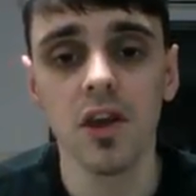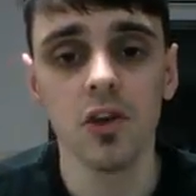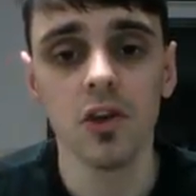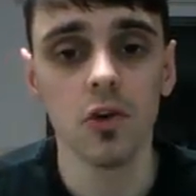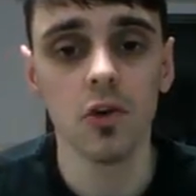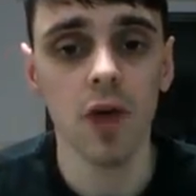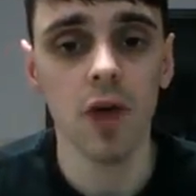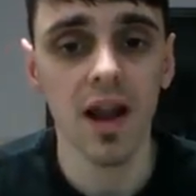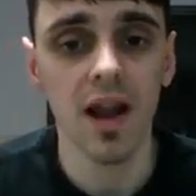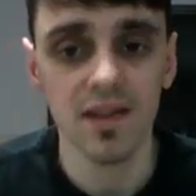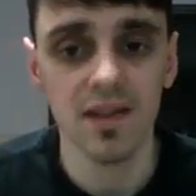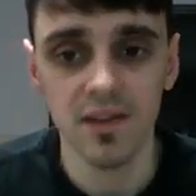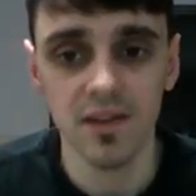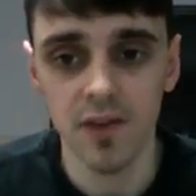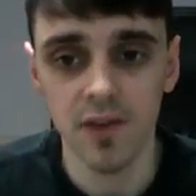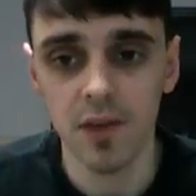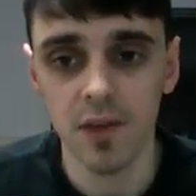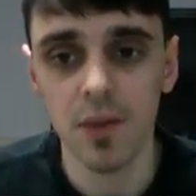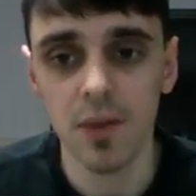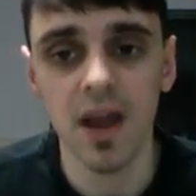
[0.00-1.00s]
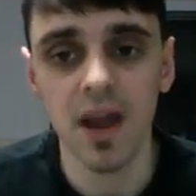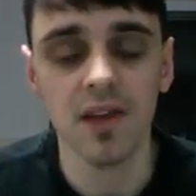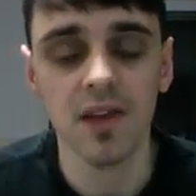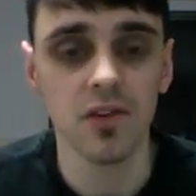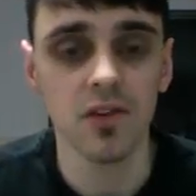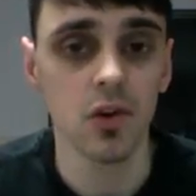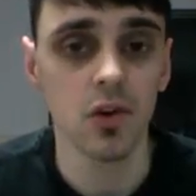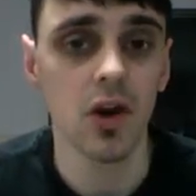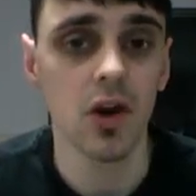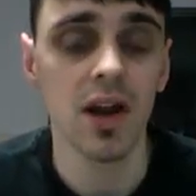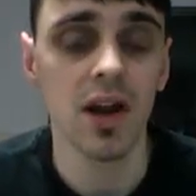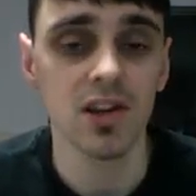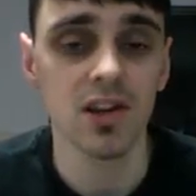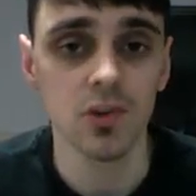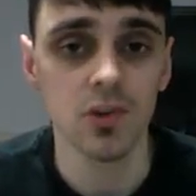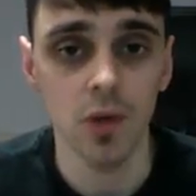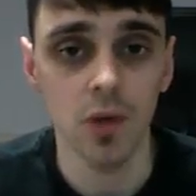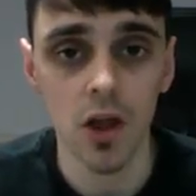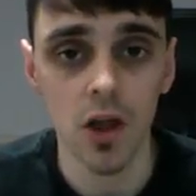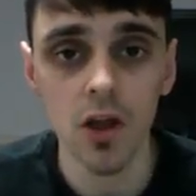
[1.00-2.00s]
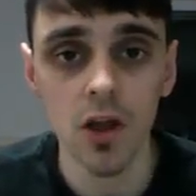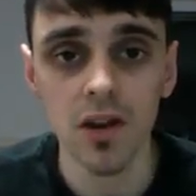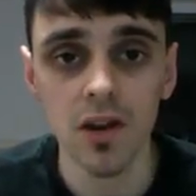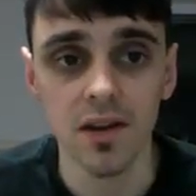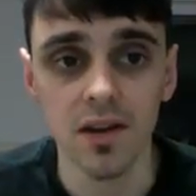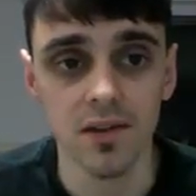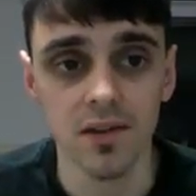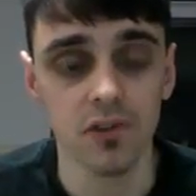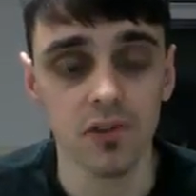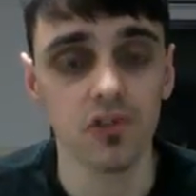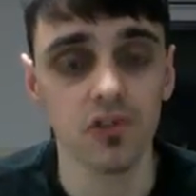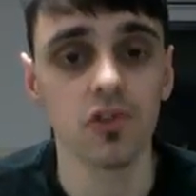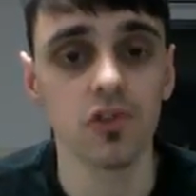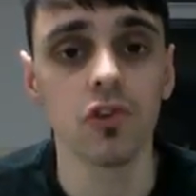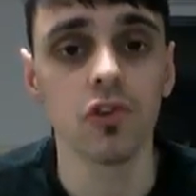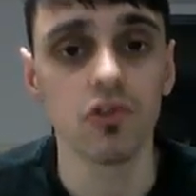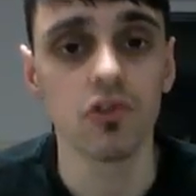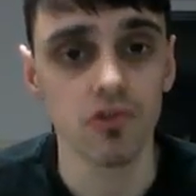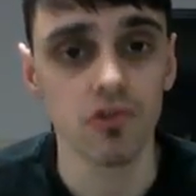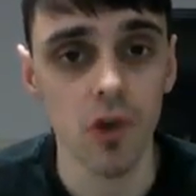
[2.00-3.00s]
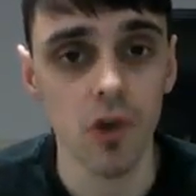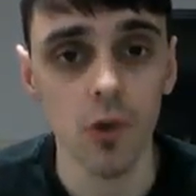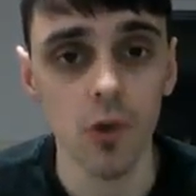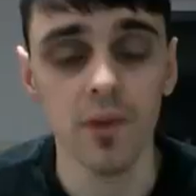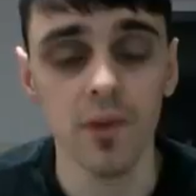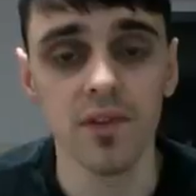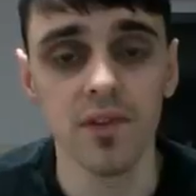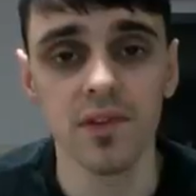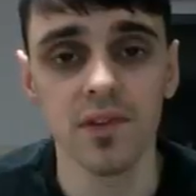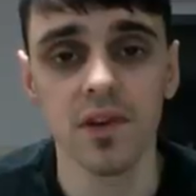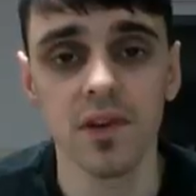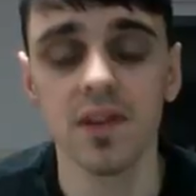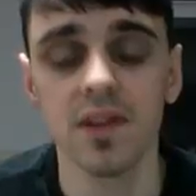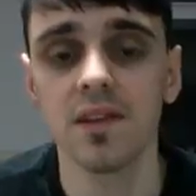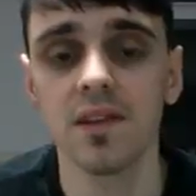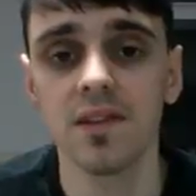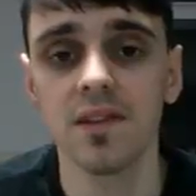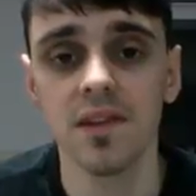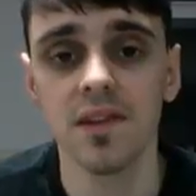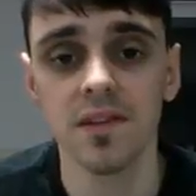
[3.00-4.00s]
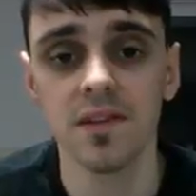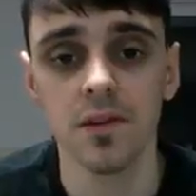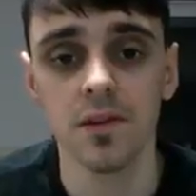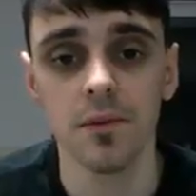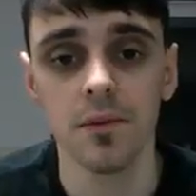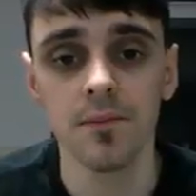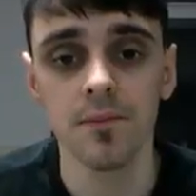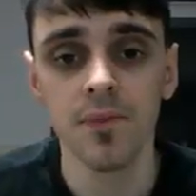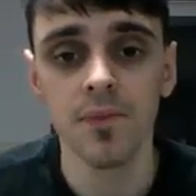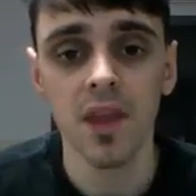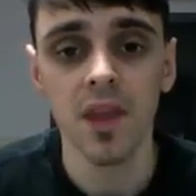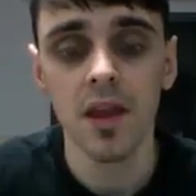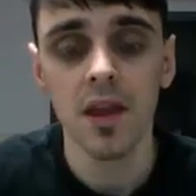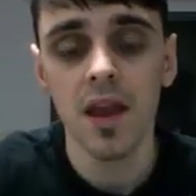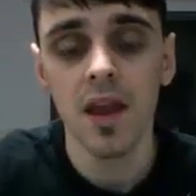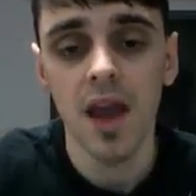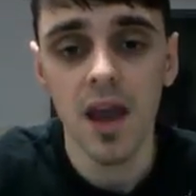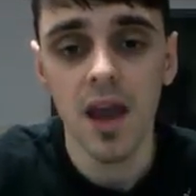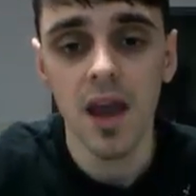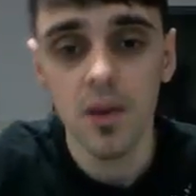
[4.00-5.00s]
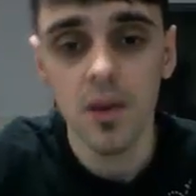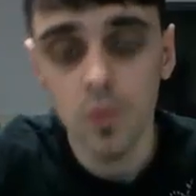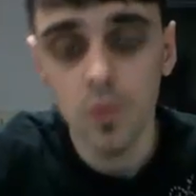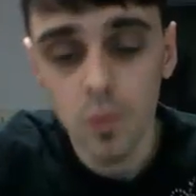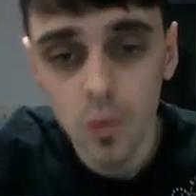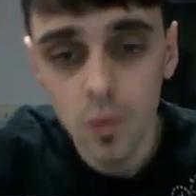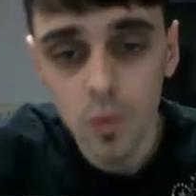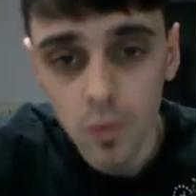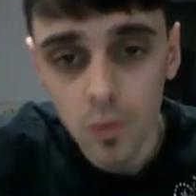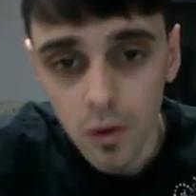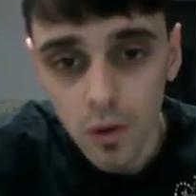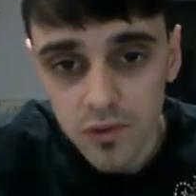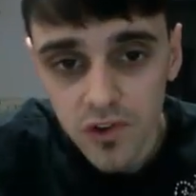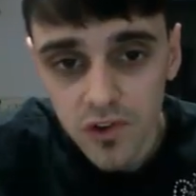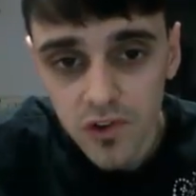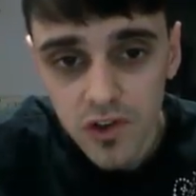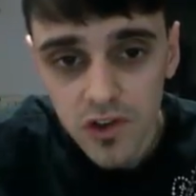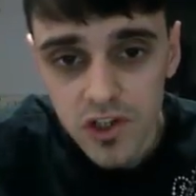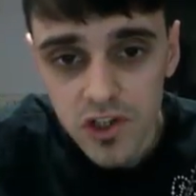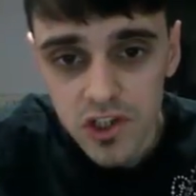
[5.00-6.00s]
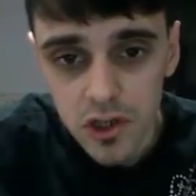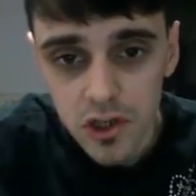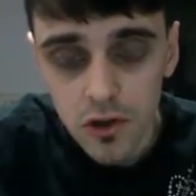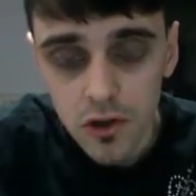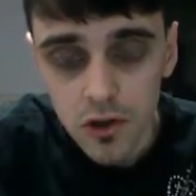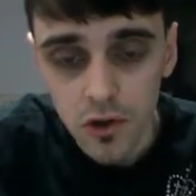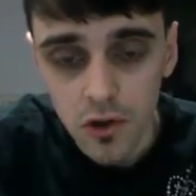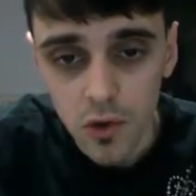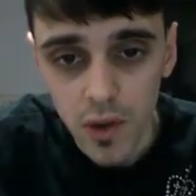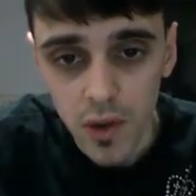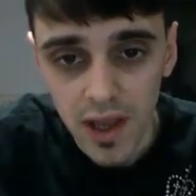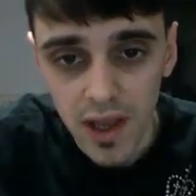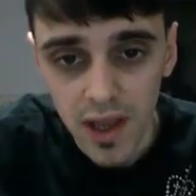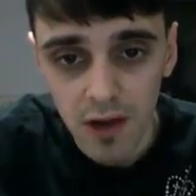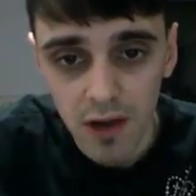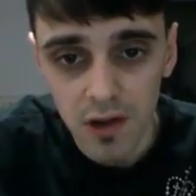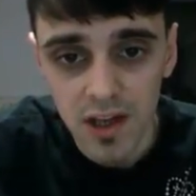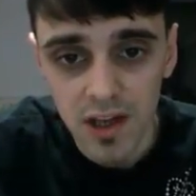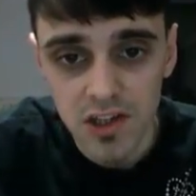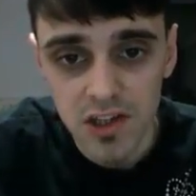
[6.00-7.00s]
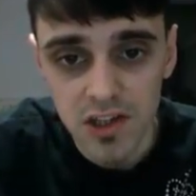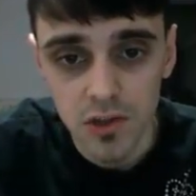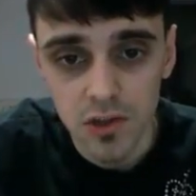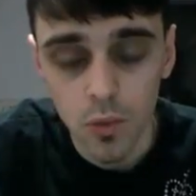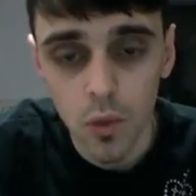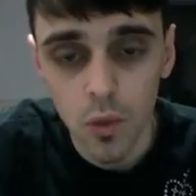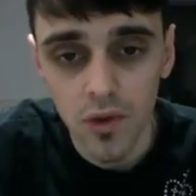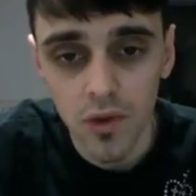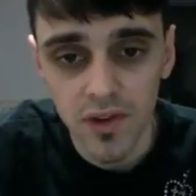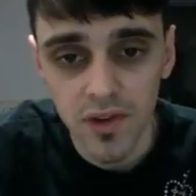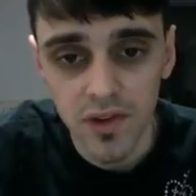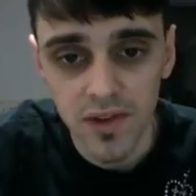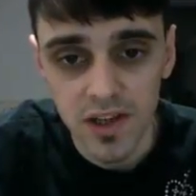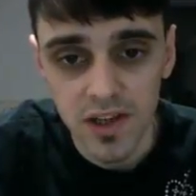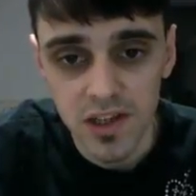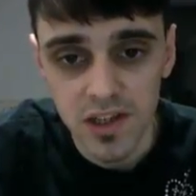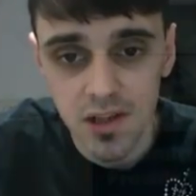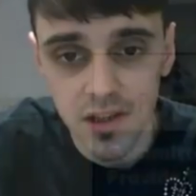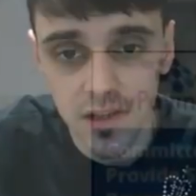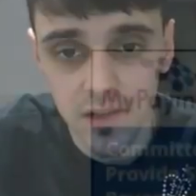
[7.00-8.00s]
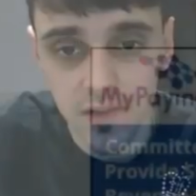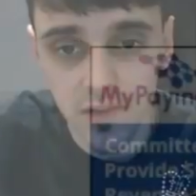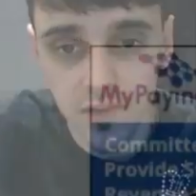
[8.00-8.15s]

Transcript: your active ad packs and your actual earnings are just going to grow with inside the system. And I'm just going to show you a quick calculation of what this actually is.